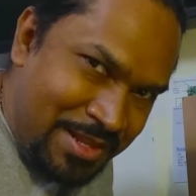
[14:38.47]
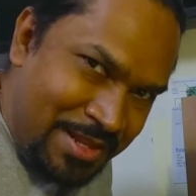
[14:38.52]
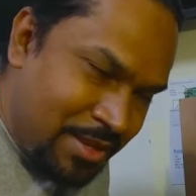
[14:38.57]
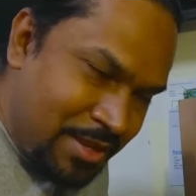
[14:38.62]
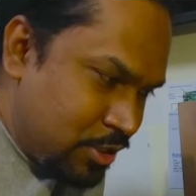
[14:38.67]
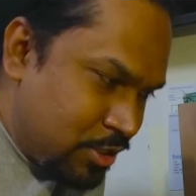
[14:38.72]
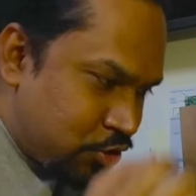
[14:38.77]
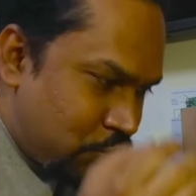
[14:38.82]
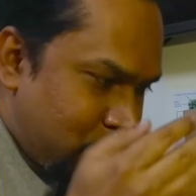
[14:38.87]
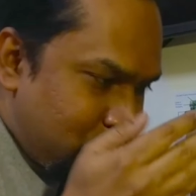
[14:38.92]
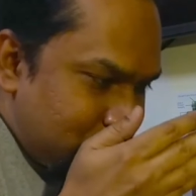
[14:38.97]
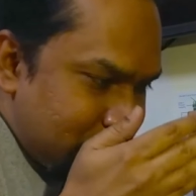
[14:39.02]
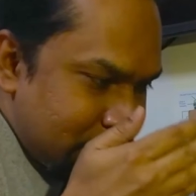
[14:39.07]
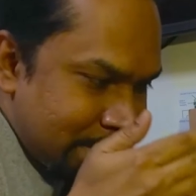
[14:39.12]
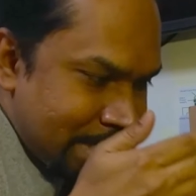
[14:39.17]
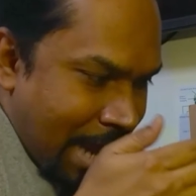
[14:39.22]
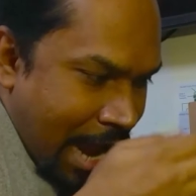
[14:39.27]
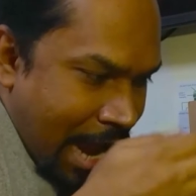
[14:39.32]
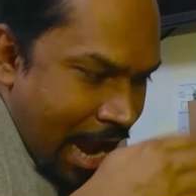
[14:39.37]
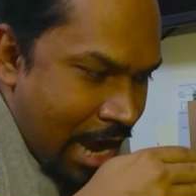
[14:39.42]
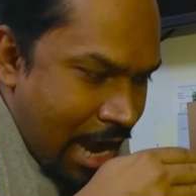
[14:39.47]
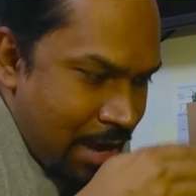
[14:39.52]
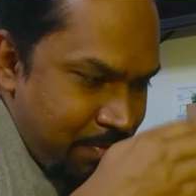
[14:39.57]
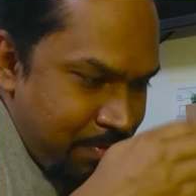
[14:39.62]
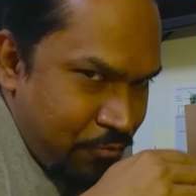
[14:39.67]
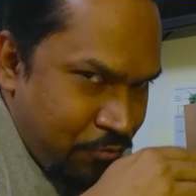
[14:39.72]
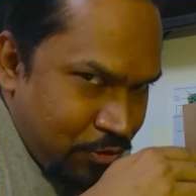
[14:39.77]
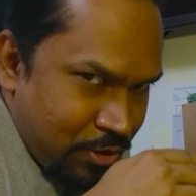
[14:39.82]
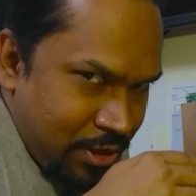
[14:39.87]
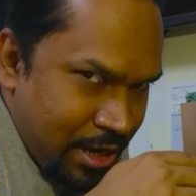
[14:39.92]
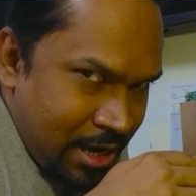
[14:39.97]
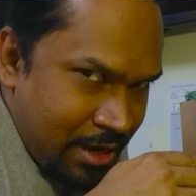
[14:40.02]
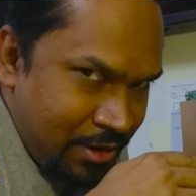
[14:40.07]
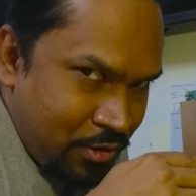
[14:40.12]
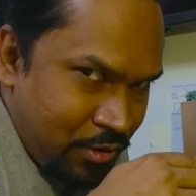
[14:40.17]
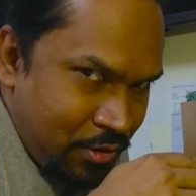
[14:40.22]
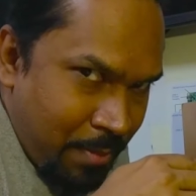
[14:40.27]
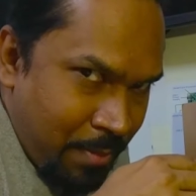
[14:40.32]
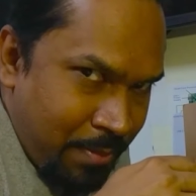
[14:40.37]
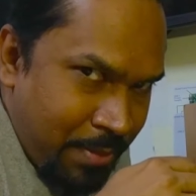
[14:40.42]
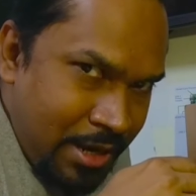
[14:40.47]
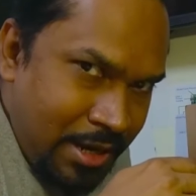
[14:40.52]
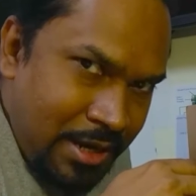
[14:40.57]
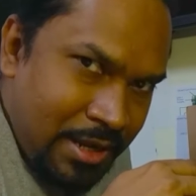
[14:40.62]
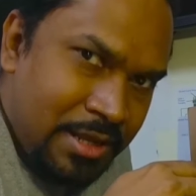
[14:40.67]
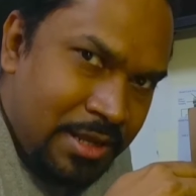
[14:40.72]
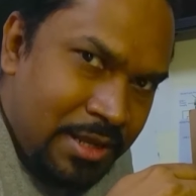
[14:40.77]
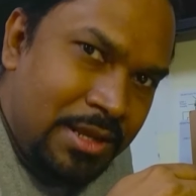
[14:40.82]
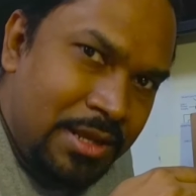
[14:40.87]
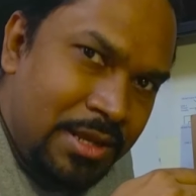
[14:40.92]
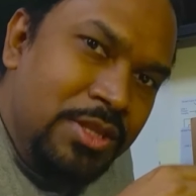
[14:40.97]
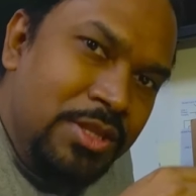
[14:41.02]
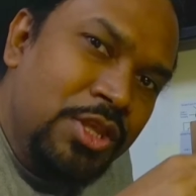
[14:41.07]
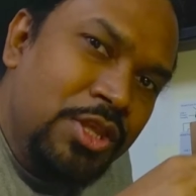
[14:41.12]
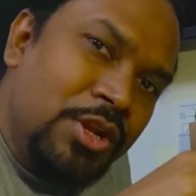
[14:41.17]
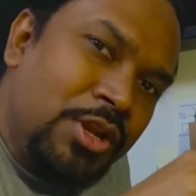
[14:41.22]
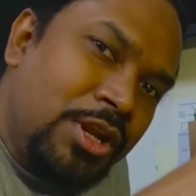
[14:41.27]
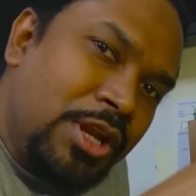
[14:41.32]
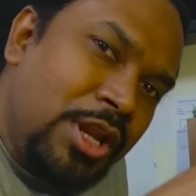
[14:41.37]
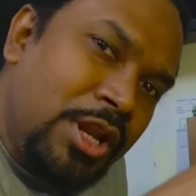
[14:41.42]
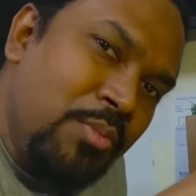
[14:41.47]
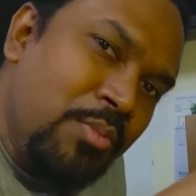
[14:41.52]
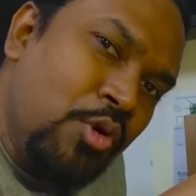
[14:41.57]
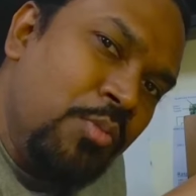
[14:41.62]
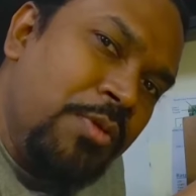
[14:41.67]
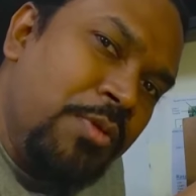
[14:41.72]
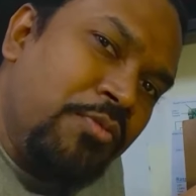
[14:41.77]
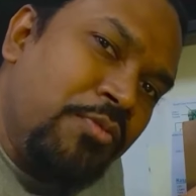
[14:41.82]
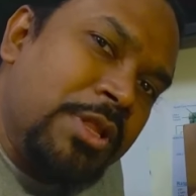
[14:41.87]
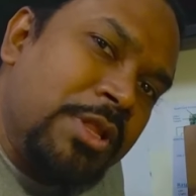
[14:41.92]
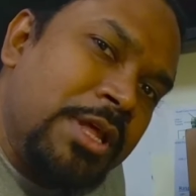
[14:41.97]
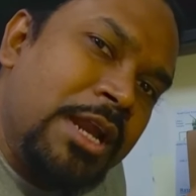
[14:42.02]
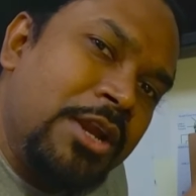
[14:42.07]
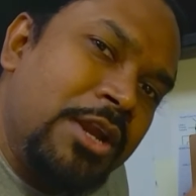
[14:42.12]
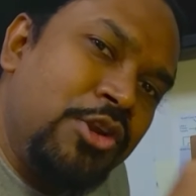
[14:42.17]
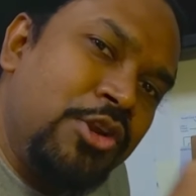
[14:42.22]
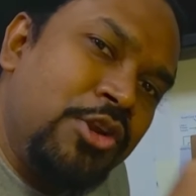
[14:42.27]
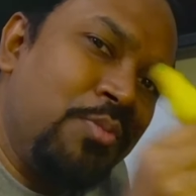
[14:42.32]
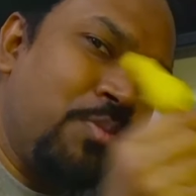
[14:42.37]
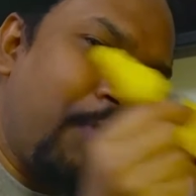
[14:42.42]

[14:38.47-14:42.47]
So you just add before the head to append, you remove before the head to pop,